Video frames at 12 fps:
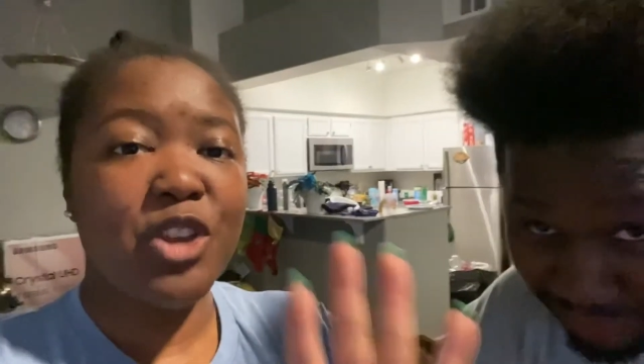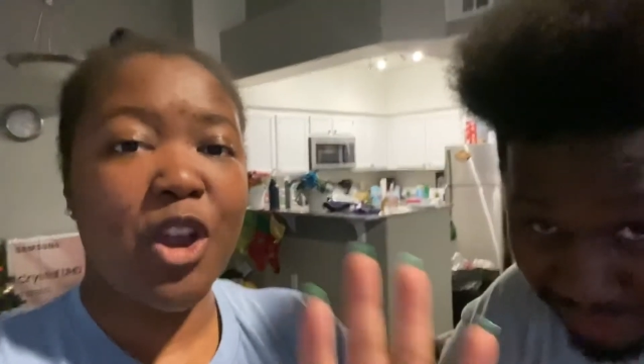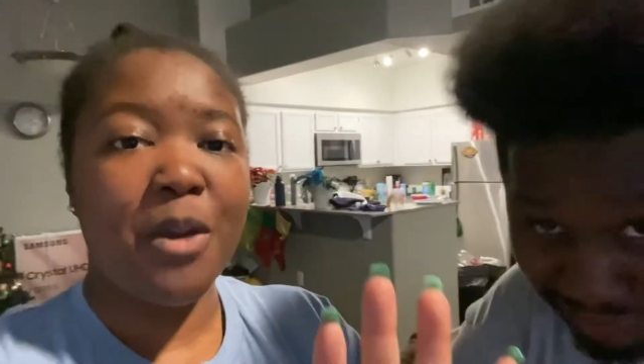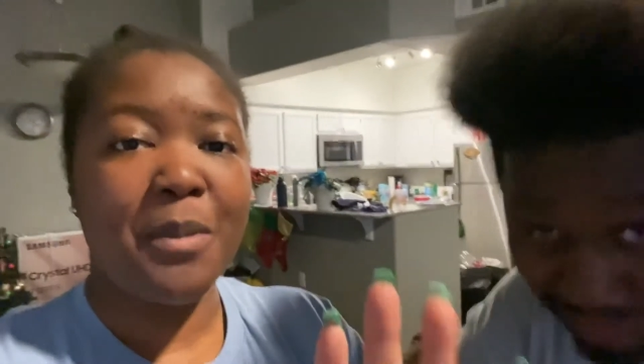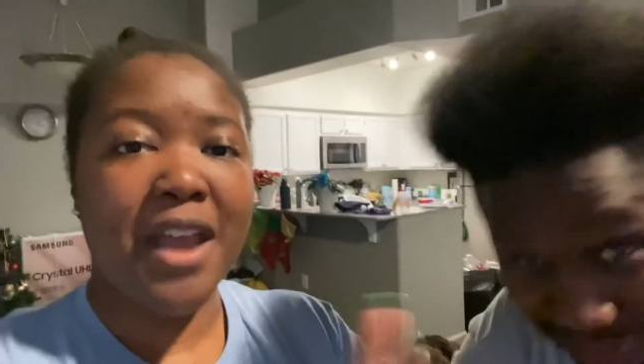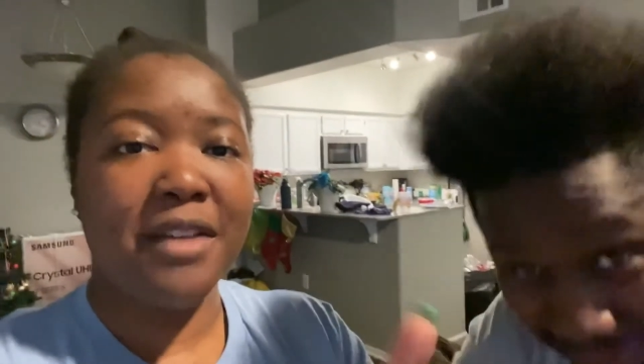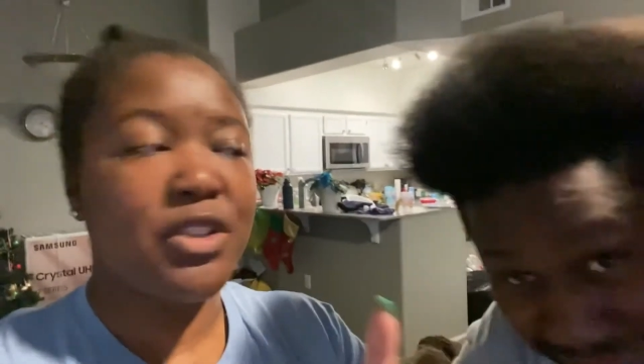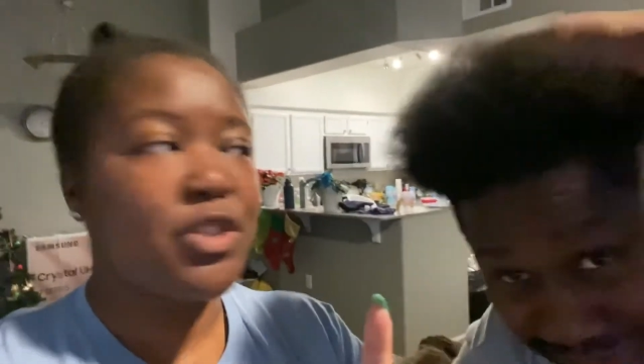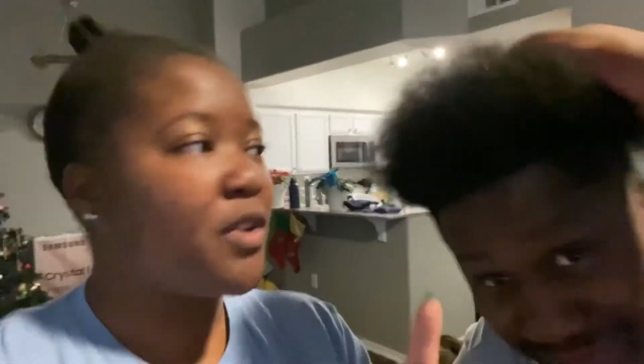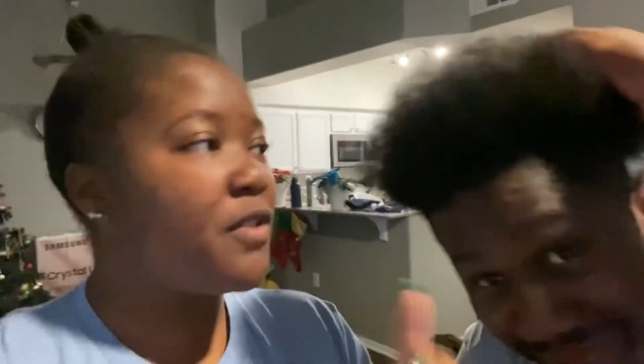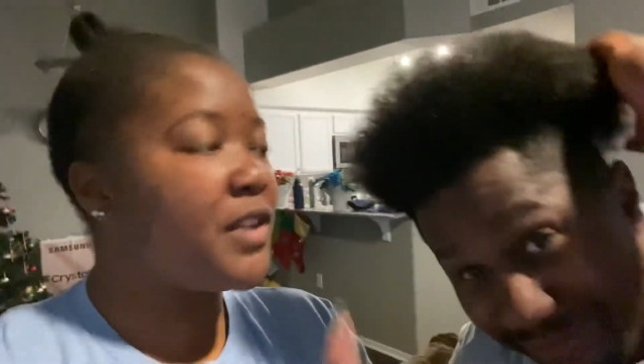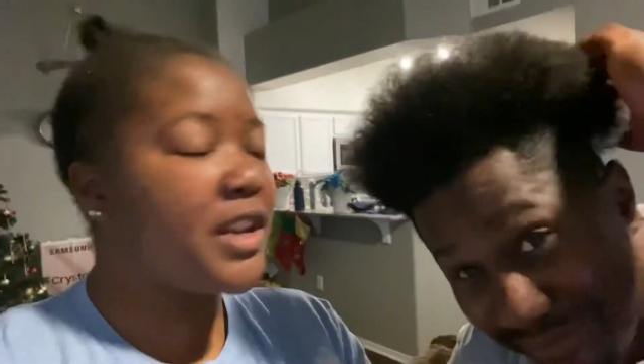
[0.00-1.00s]
I'm gonna have to do a
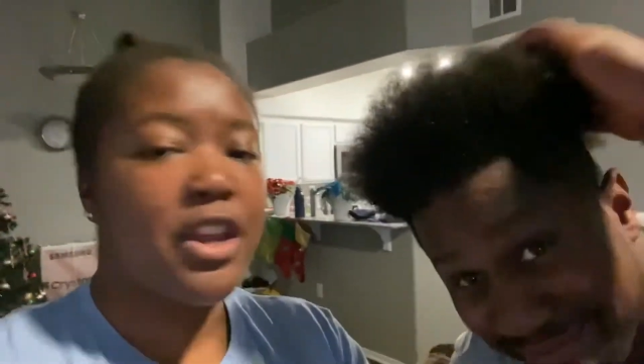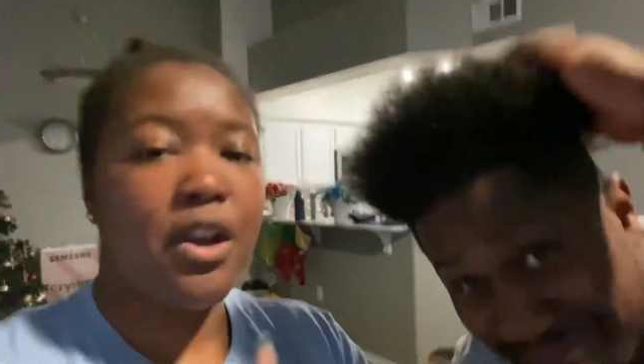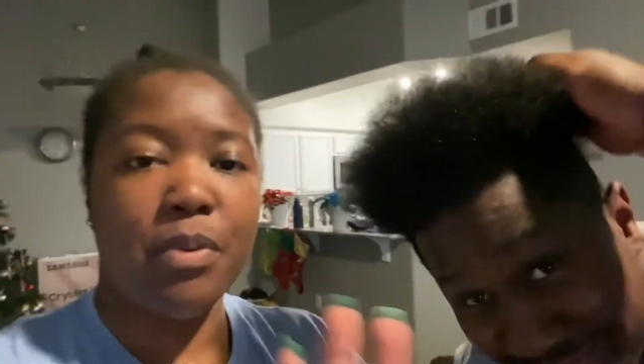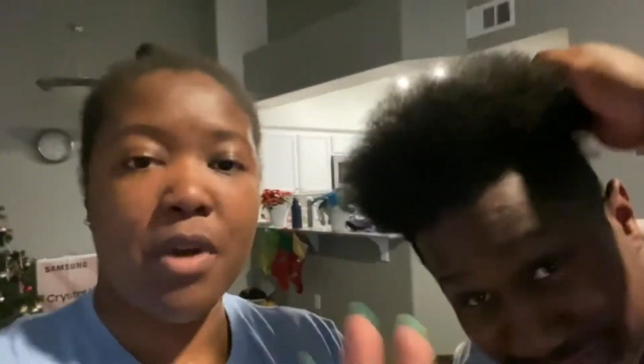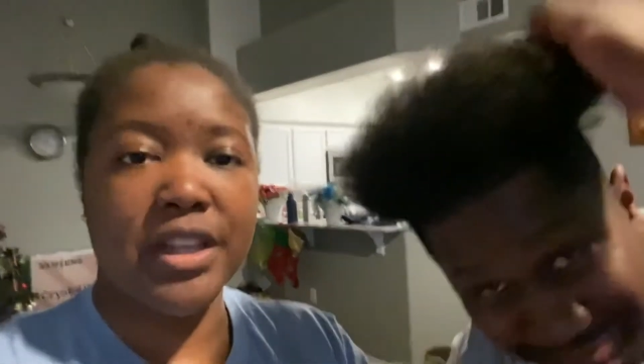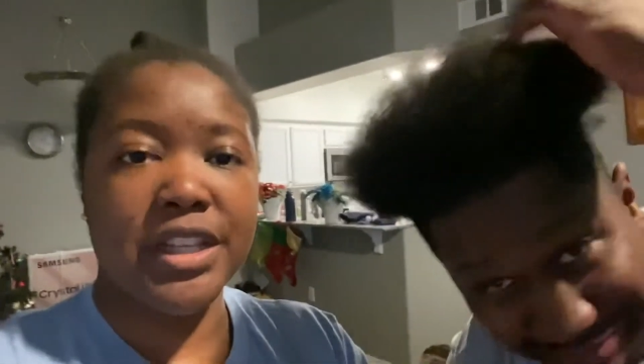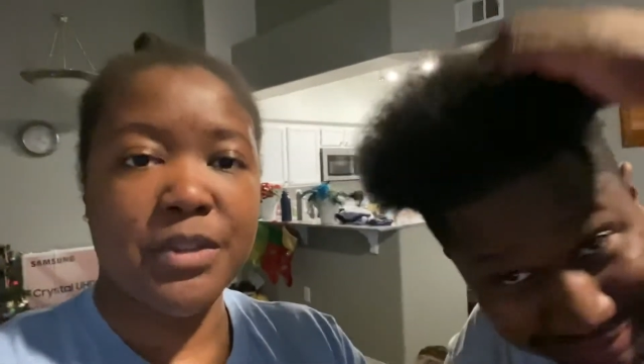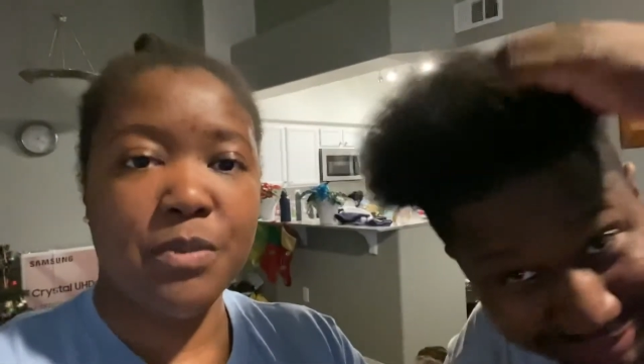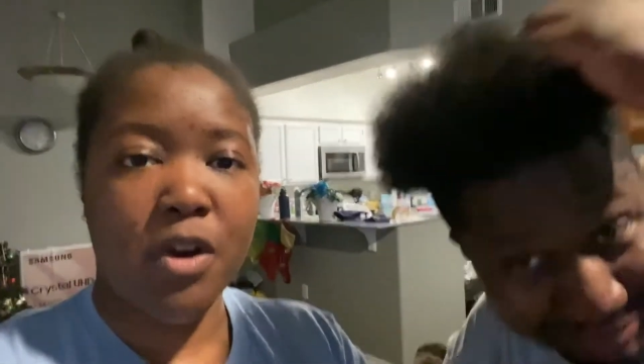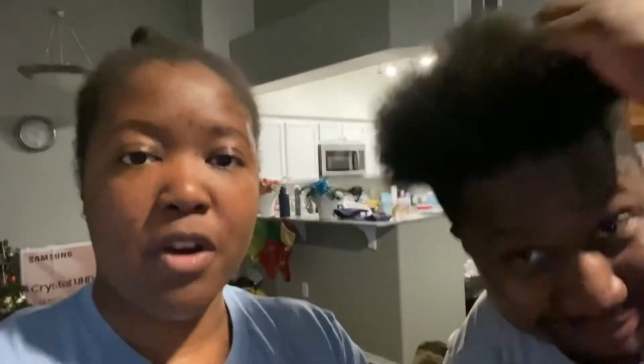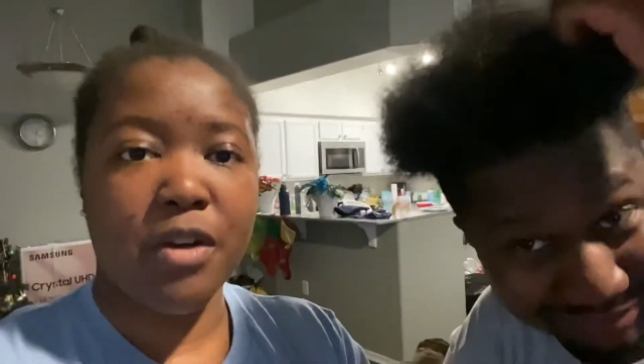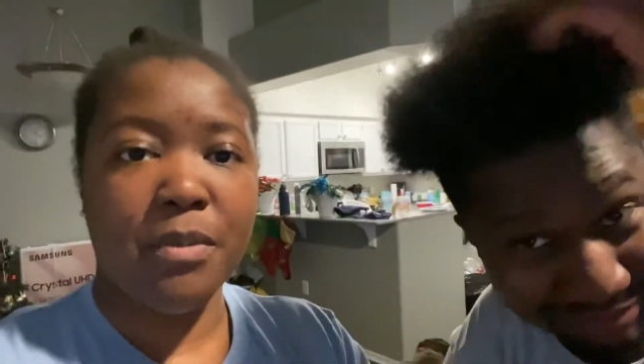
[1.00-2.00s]
video probably
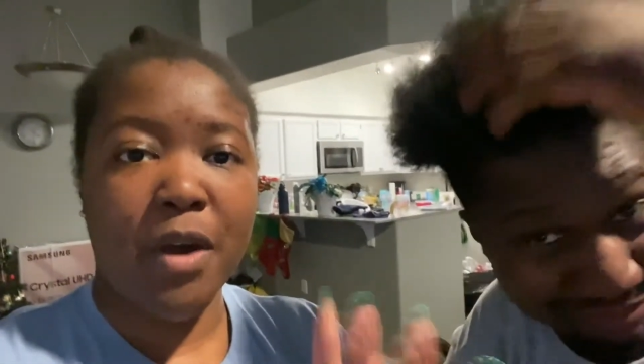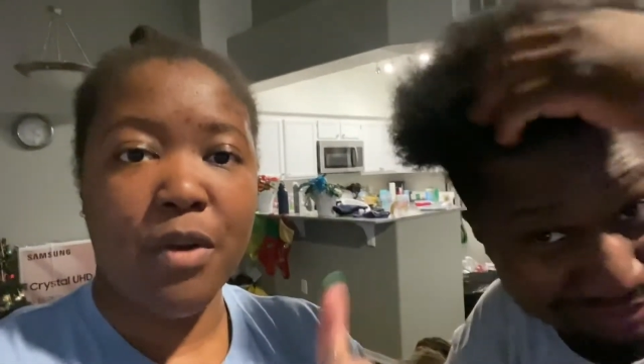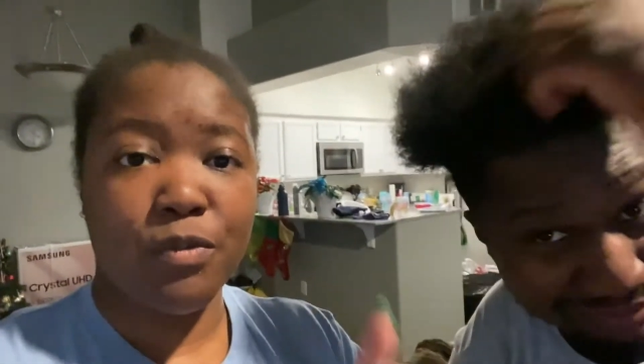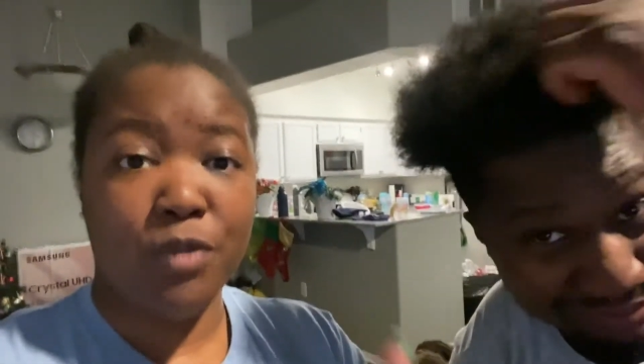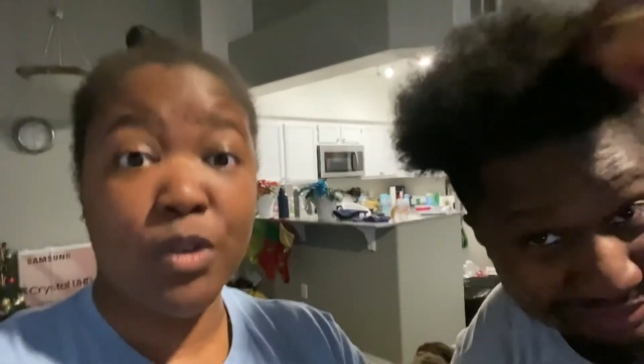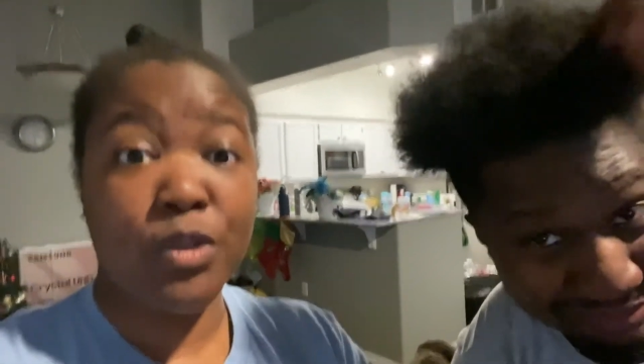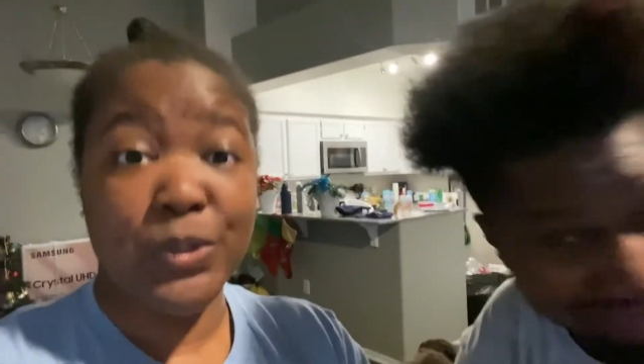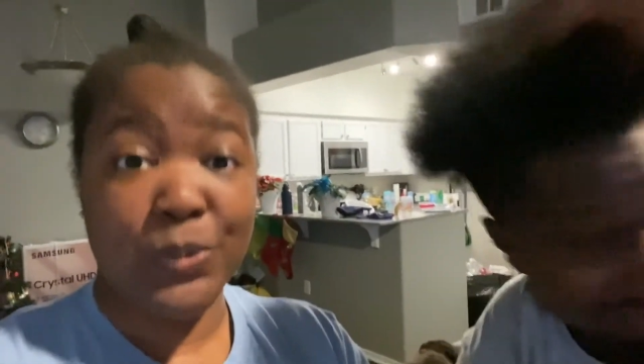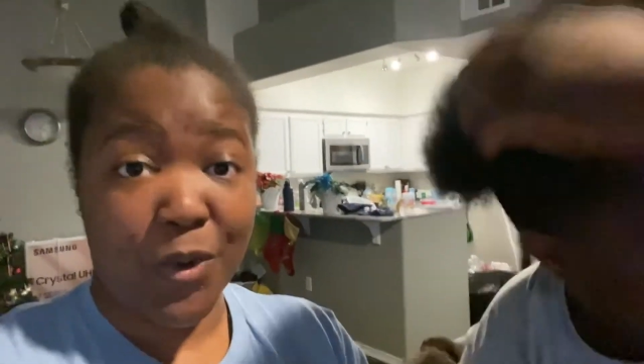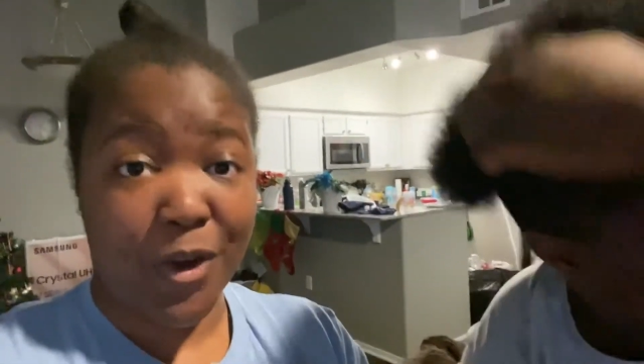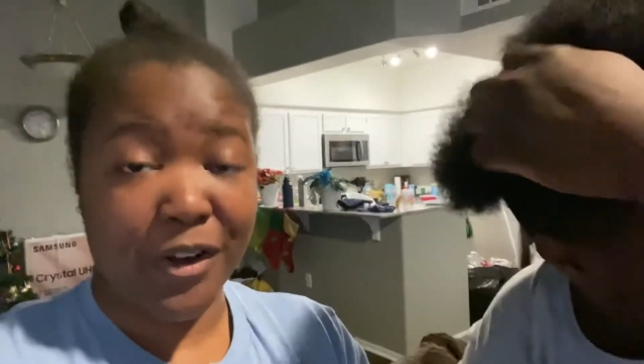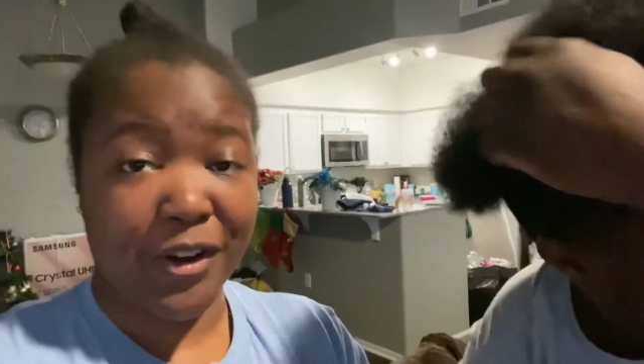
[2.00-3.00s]
tomorrow about rose
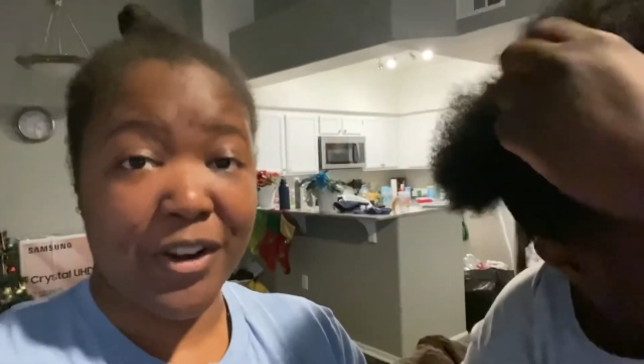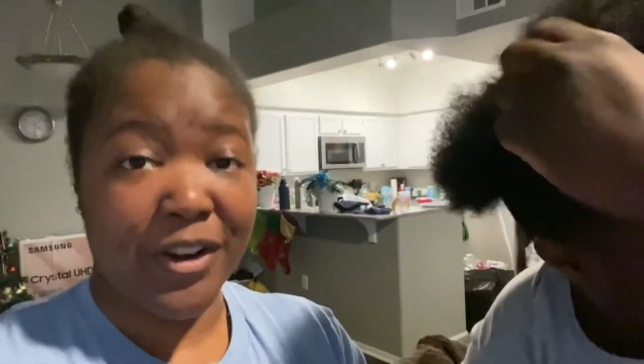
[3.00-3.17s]
water